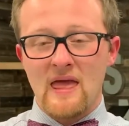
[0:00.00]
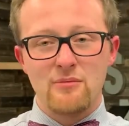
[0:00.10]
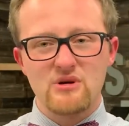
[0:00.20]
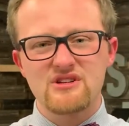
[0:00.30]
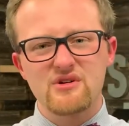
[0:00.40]
Now,
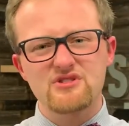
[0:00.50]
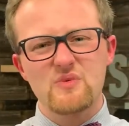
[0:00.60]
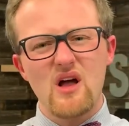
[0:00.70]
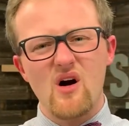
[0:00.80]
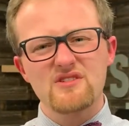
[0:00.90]
boys and girls,
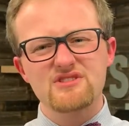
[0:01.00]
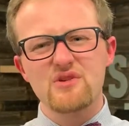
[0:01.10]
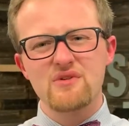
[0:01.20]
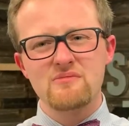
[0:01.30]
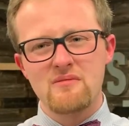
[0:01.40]
we also
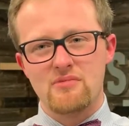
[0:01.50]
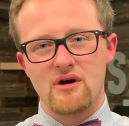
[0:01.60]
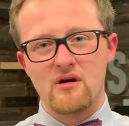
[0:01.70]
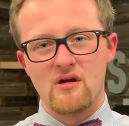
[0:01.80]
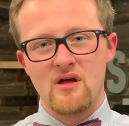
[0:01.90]

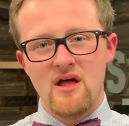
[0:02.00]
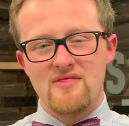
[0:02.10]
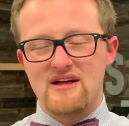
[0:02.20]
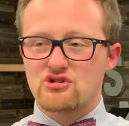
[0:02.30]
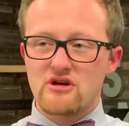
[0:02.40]
remember
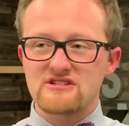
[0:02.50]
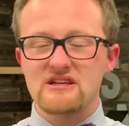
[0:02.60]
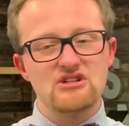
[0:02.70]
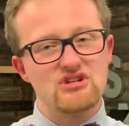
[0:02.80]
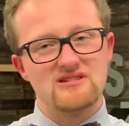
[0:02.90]
that
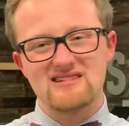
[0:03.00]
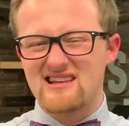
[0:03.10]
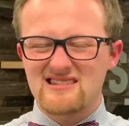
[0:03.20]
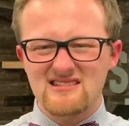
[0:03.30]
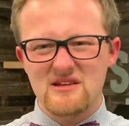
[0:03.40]
trusting in Jesus
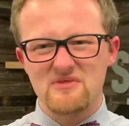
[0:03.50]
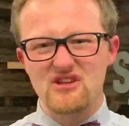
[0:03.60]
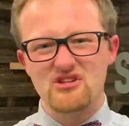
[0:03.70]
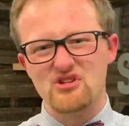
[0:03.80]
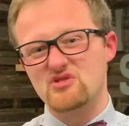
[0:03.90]
isn't
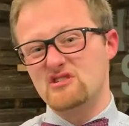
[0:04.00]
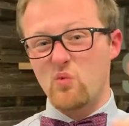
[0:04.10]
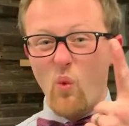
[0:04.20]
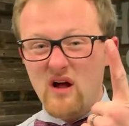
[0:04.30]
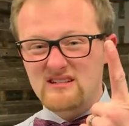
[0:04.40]
something you do just
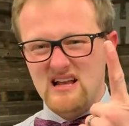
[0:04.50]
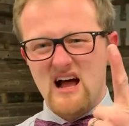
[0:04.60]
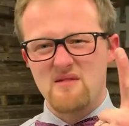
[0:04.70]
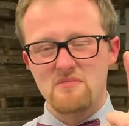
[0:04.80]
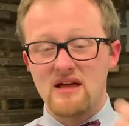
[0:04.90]
one
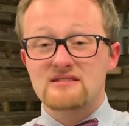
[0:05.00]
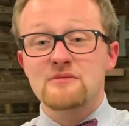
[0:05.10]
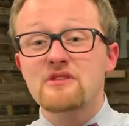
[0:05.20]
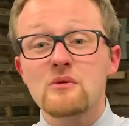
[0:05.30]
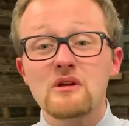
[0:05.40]
time, it's
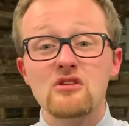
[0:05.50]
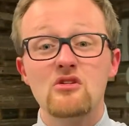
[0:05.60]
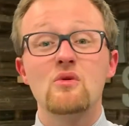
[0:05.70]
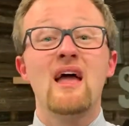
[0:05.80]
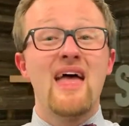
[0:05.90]
something we
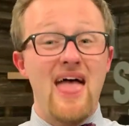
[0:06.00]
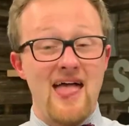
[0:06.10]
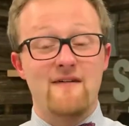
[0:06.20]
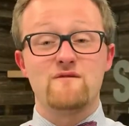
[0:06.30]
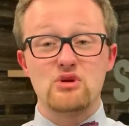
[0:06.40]
do
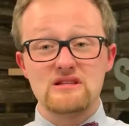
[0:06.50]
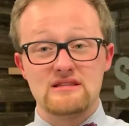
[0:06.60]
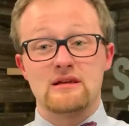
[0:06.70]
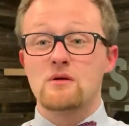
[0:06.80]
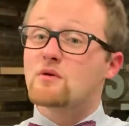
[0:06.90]
every
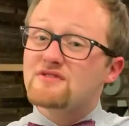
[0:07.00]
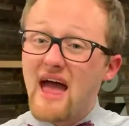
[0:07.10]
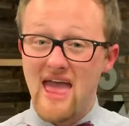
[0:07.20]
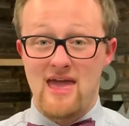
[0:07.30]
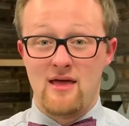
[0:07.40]
single
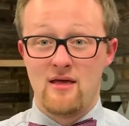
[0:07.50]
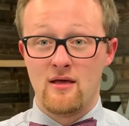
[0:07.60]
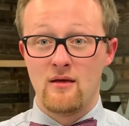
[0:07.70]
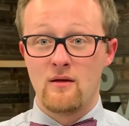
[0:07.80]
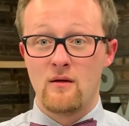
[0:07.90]
day.
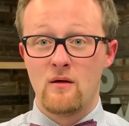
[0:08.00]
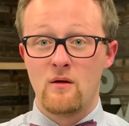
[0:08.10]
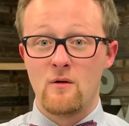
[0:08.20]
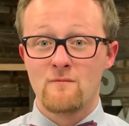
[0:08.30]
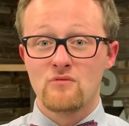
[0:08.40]

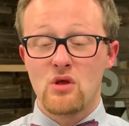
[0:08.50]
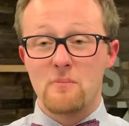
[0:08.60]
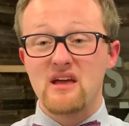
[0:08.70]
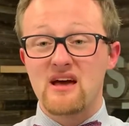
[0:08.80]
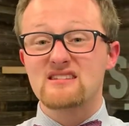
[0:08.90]

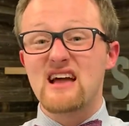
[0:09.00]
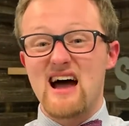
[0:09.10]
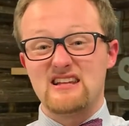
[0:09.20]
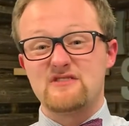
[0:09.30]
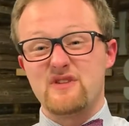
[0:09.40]
Because
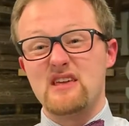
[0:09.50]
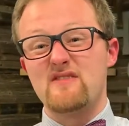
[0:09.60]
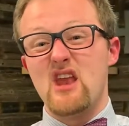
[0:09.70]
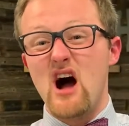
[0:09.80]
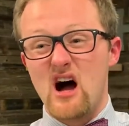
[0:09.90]
God has
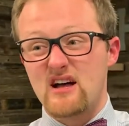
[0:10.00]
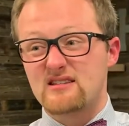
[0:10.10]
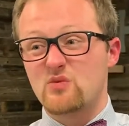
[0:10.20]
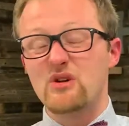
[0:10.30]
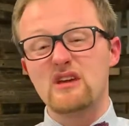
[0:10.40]
forgiven
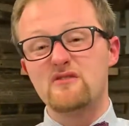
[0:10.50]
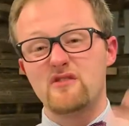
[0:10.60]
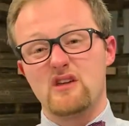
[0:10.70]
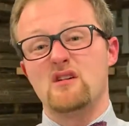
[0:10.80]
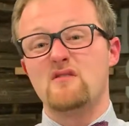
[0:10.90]
us, we can
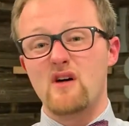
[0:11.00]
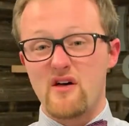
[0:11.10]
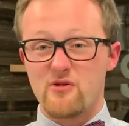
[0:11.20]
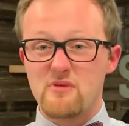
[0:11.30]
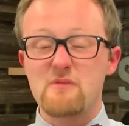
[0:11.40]
forgive
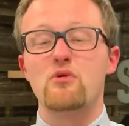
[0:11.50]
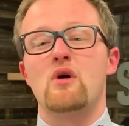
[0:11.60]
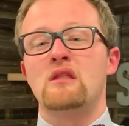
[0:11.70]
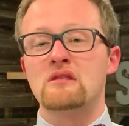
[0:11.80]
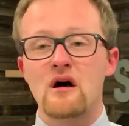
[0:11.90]
other
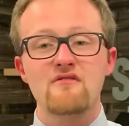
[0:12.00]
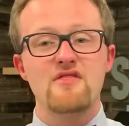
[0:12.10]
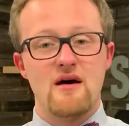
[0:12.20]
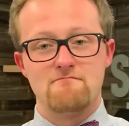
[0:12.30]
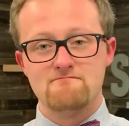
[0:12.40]
people and
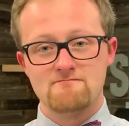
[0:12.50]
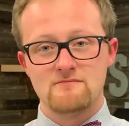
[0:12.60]
love them.